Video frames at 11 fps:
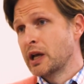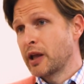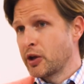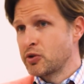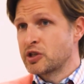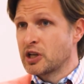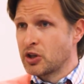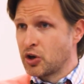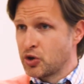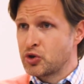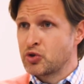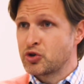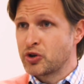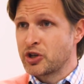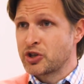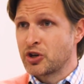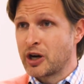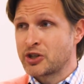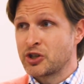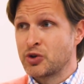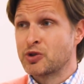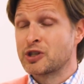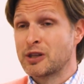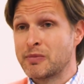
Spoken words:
that you see in the hudud tradition are actually used in the